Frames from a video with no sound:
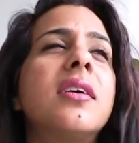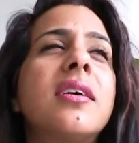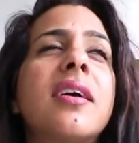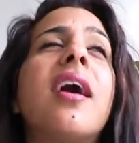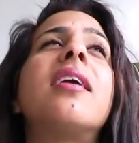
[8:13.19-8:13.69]

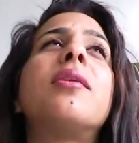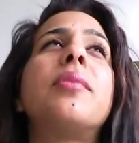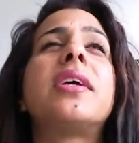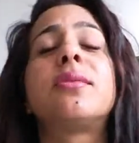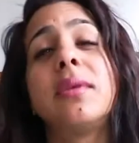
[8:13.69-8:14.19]
God, it
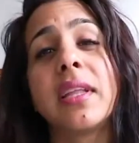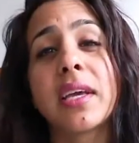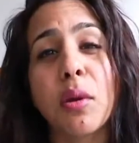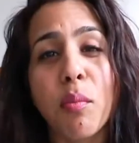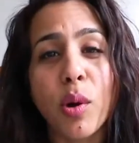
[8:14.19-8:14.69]
makes me
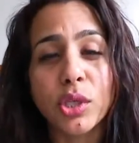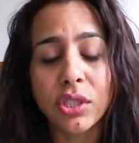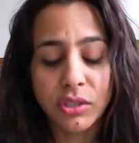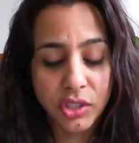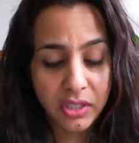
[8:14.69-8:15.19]
like
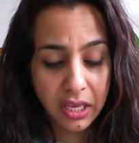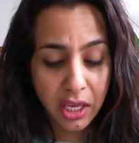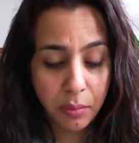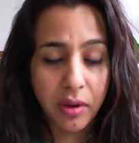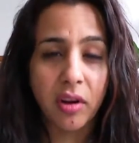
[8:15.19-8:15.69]
emotional just
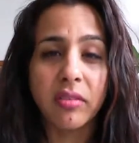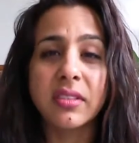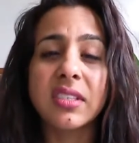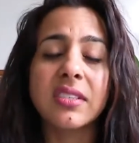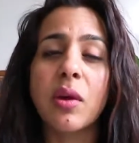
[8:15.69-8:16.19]
thinking about all
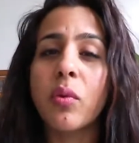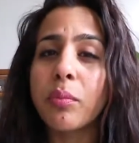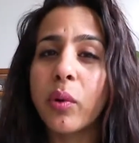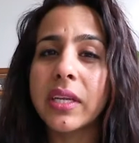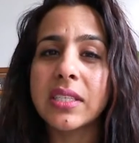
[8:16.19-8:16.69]
this. Because at
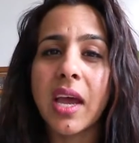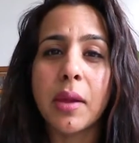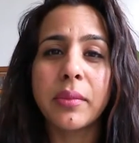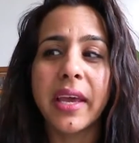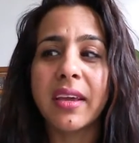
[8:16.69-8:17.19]
one point in
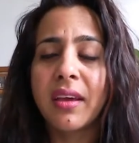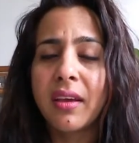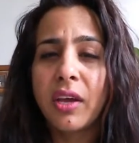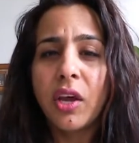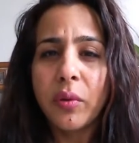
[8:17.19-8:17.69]
time, like
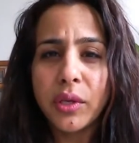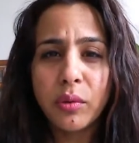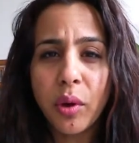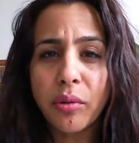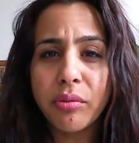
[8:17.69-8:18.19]
when you
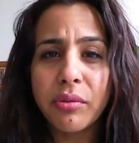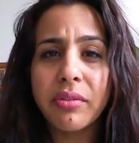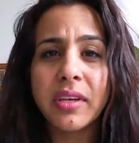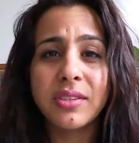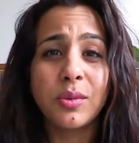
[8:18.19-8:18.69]
go through
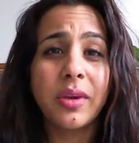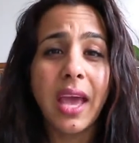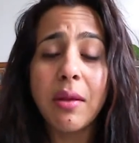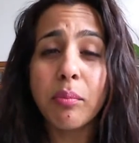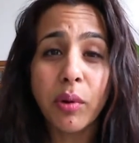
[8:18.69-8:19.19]
things, you
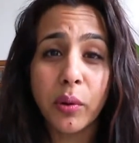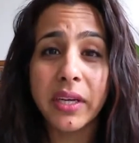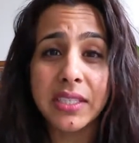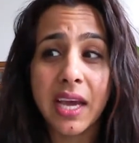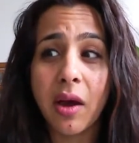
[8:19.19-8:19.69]
get
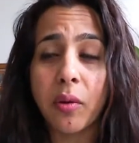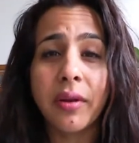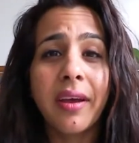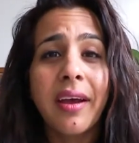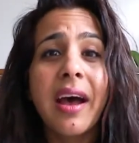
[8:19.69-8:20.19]
broken down.
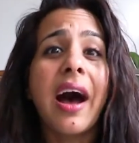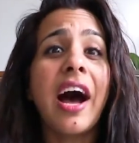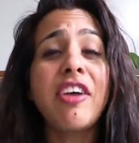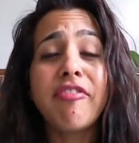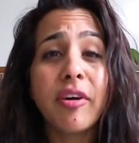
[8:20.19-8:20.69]

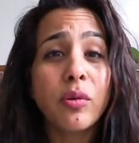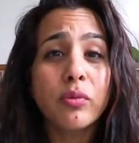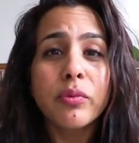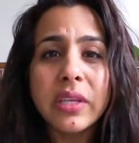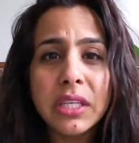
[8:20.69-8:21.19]
I felt
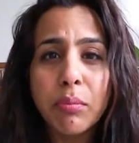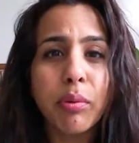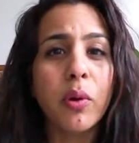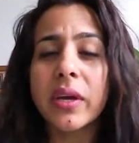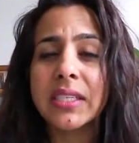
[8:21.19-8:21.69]
really
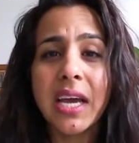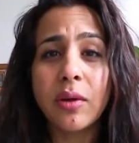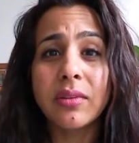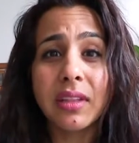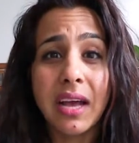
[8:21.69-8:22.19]
broken
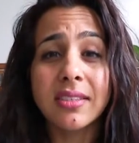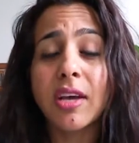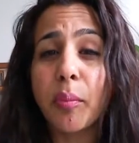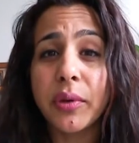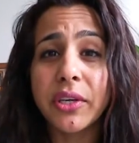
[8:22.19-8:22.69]
down the last
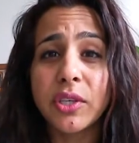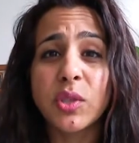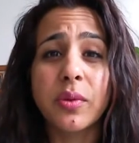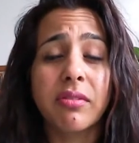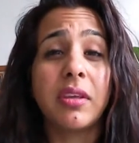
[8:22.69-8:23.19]
couple
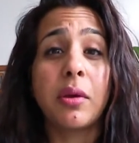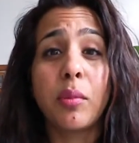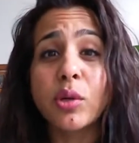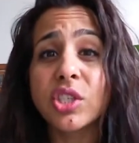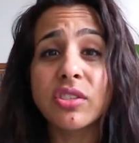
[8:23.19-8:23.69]
years with the
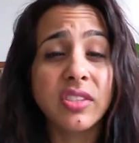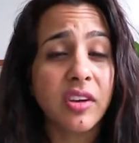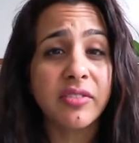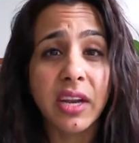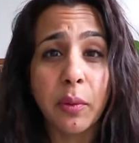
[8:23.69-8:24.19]
emotional
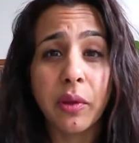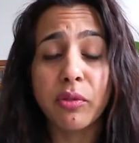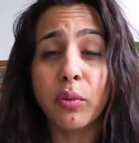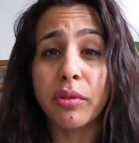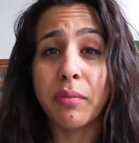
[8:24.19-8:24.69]
stuff that I went
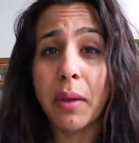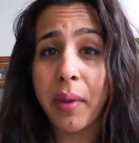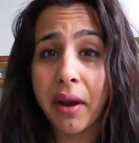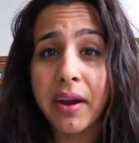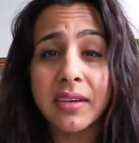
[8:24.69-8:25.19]
through with my
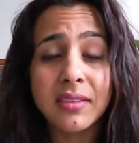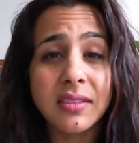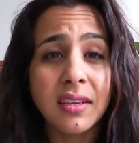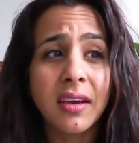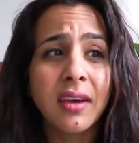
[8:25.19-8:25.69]
parents,